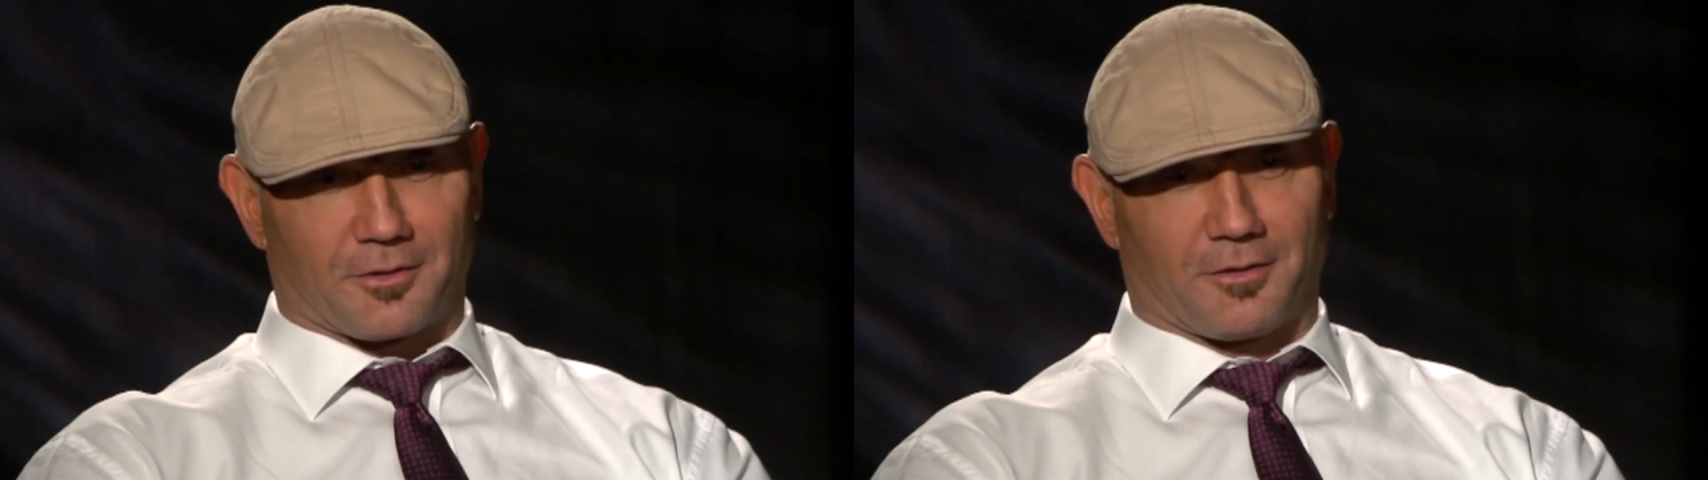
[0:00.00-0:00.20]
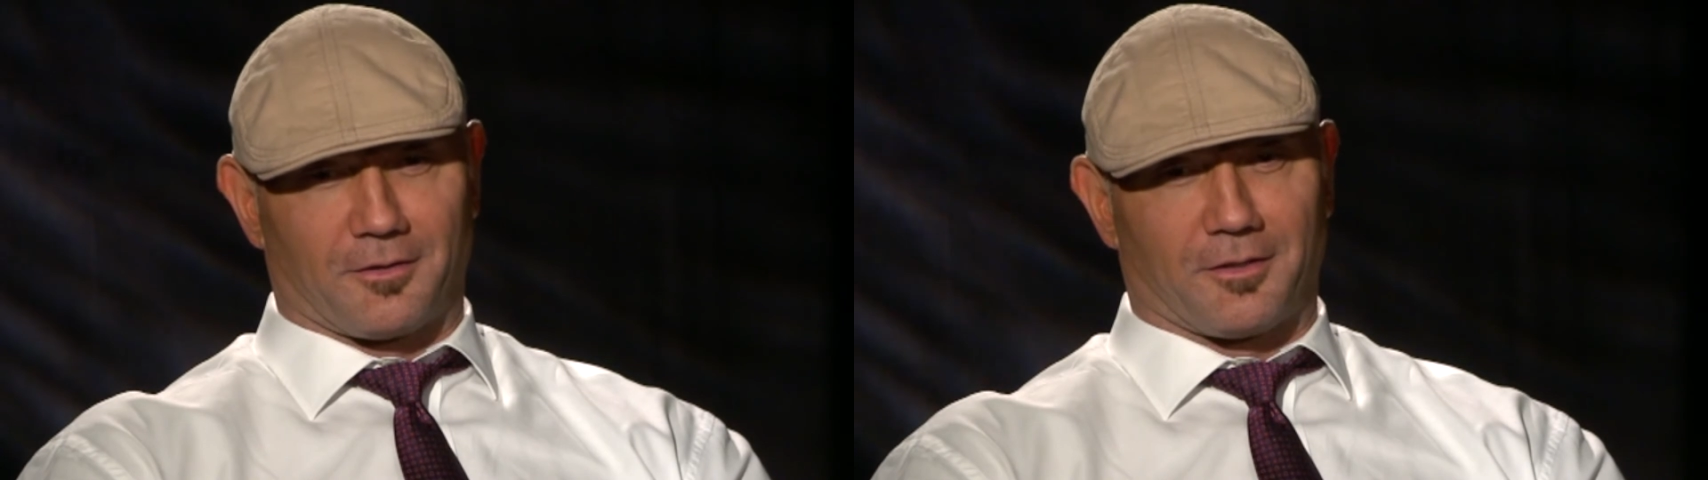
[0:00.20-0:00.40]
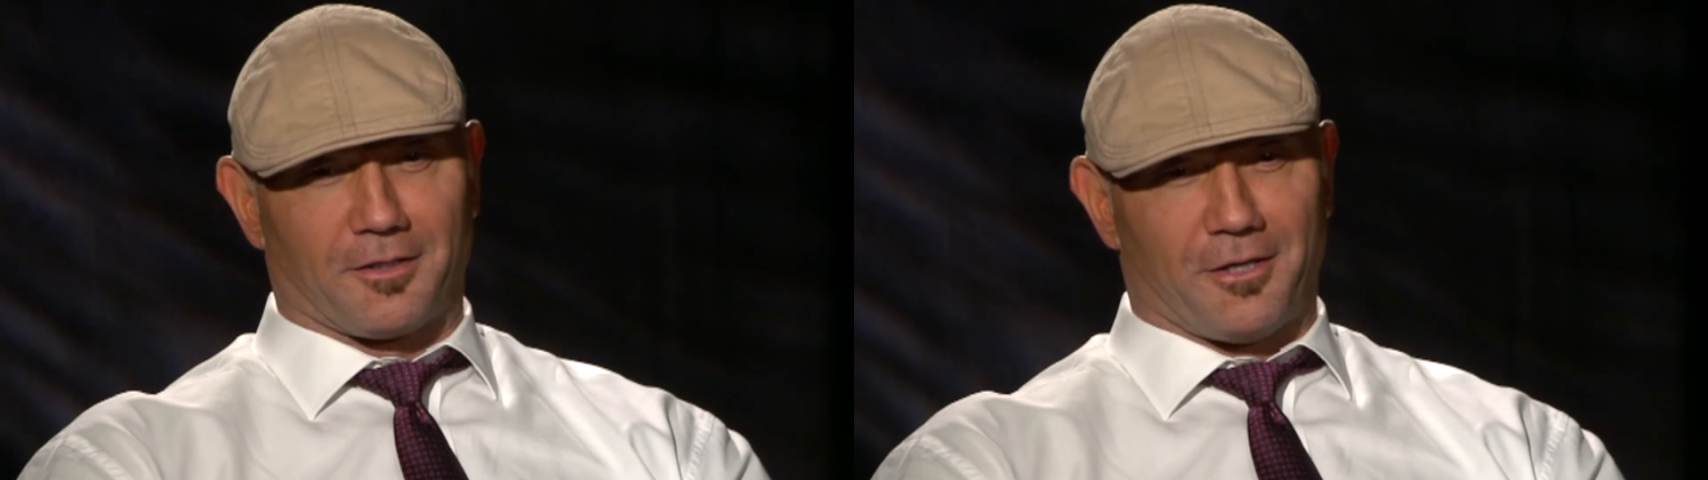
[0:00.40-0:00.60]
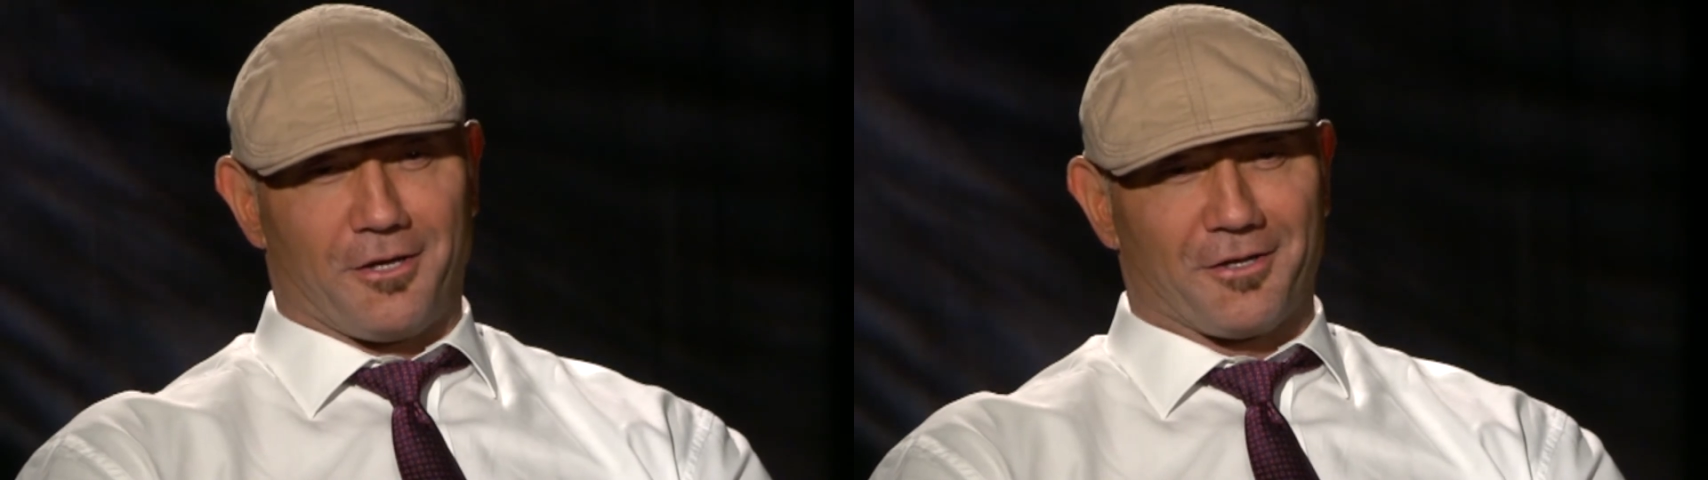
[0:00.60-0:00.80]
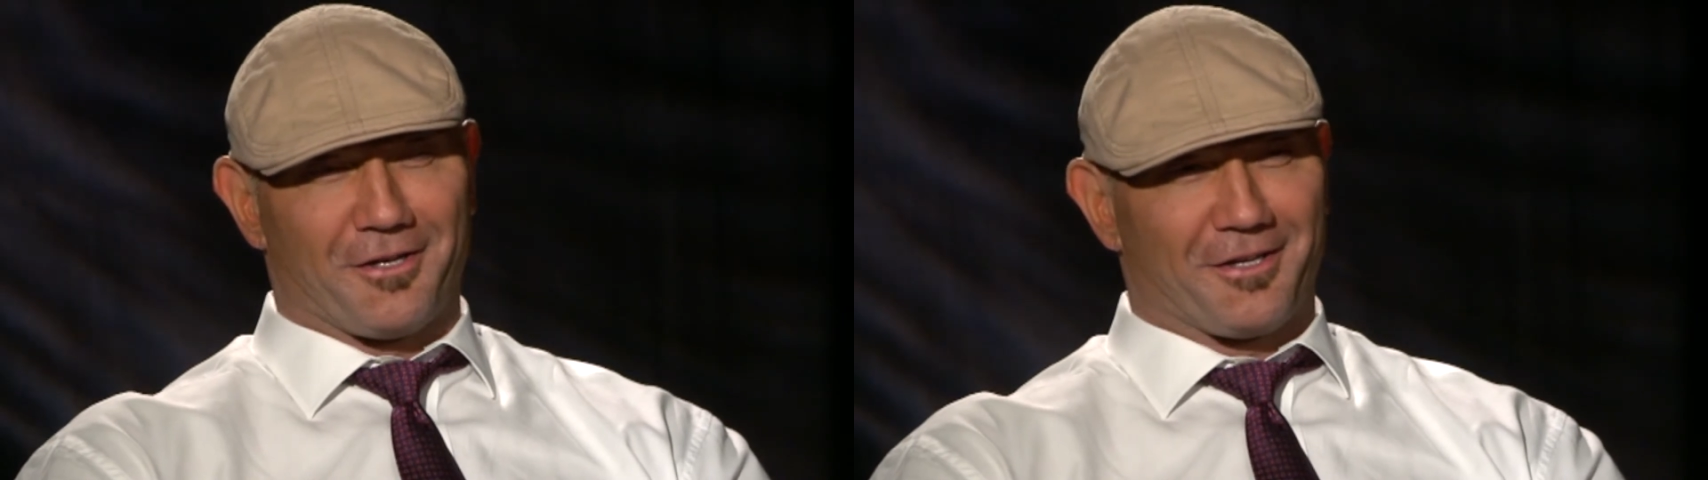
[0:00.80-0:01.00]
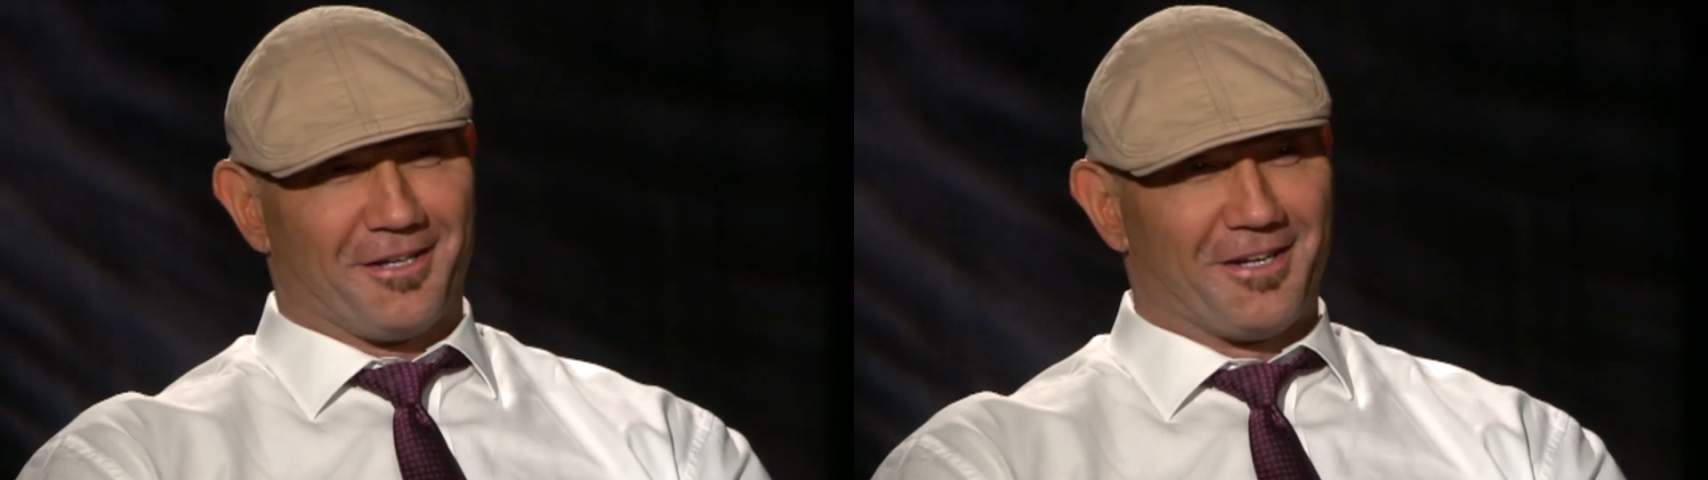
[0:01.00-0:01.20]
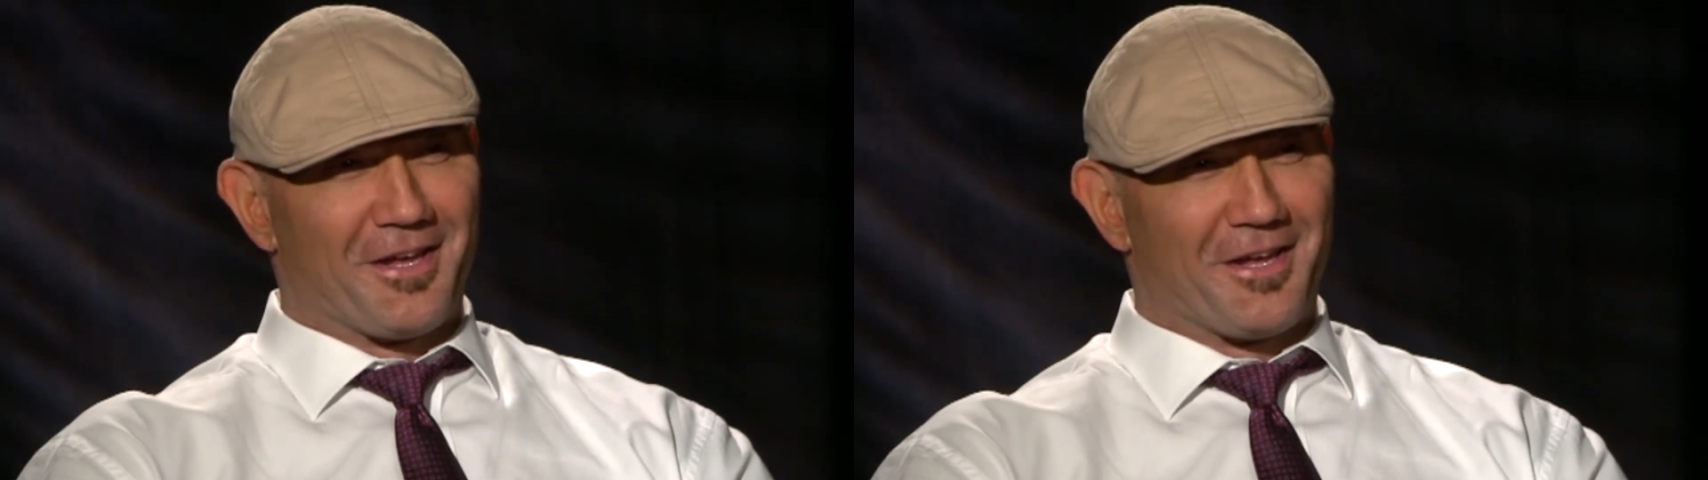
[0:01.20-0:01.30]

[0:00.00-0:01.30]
and uh,